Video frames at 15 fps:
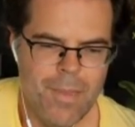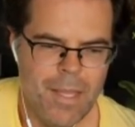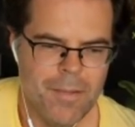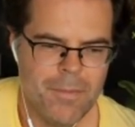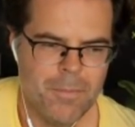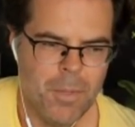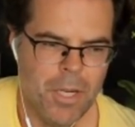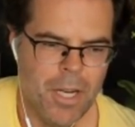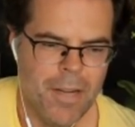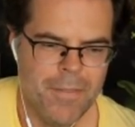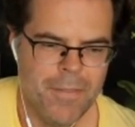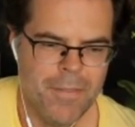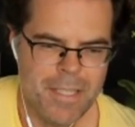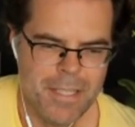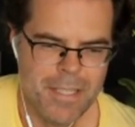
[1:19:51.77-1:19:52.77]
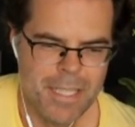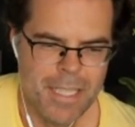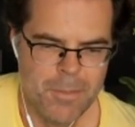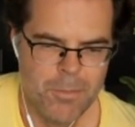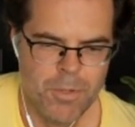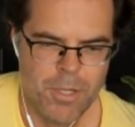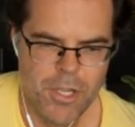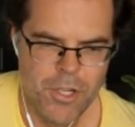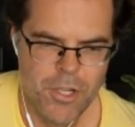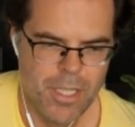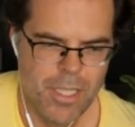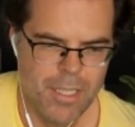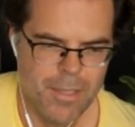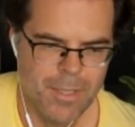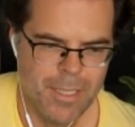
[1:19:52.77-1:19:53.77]
but obviously I
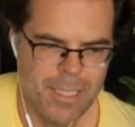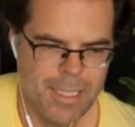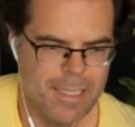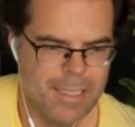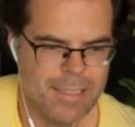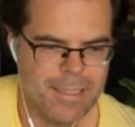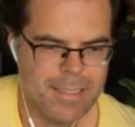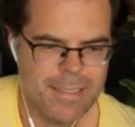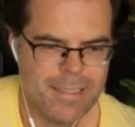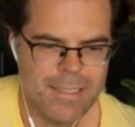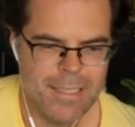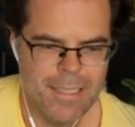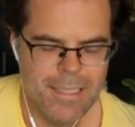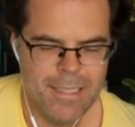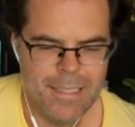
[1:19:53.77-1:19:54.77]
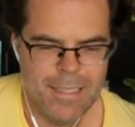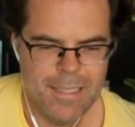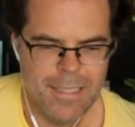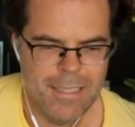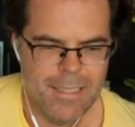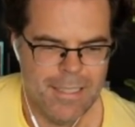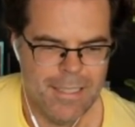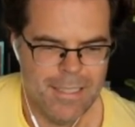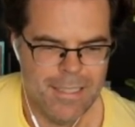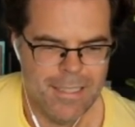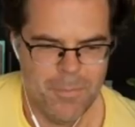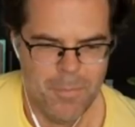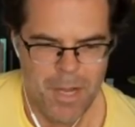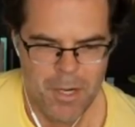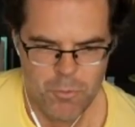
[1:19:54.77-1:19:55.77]
appreciate my
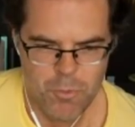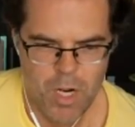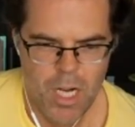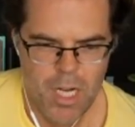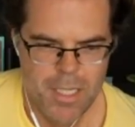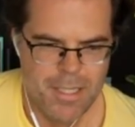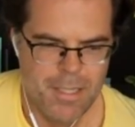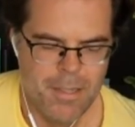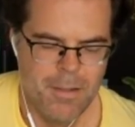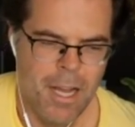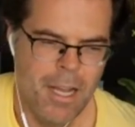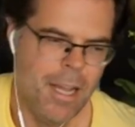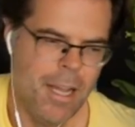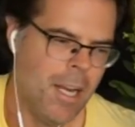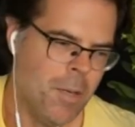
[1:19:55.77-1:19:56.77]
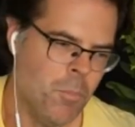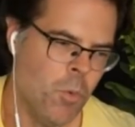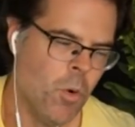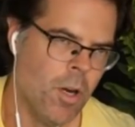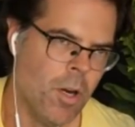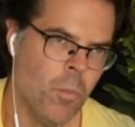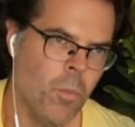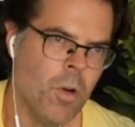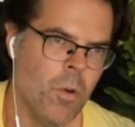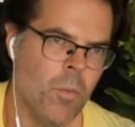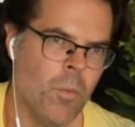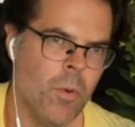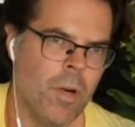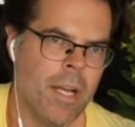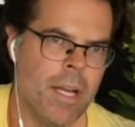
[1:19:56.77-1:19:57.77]
my raws uh, I, and i'm more
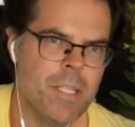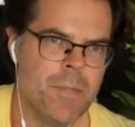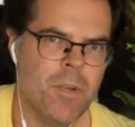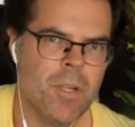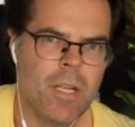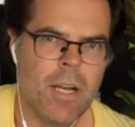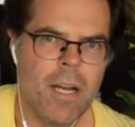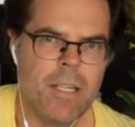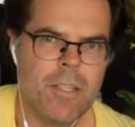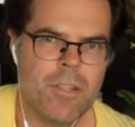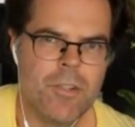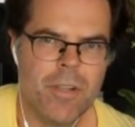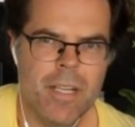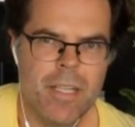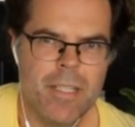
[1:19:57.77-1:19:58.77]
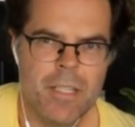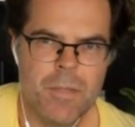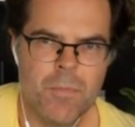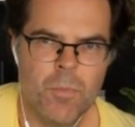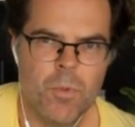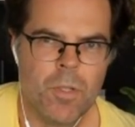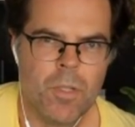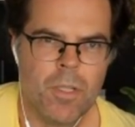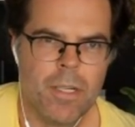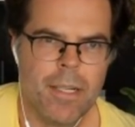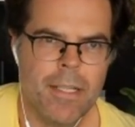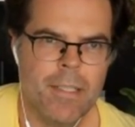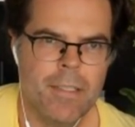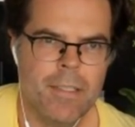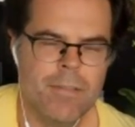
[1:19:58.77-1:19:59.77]
when i smoke concentrates it's more
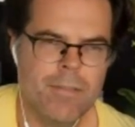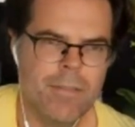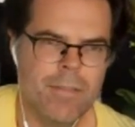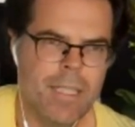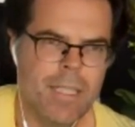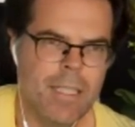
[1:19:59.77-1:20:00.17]
kind of uh,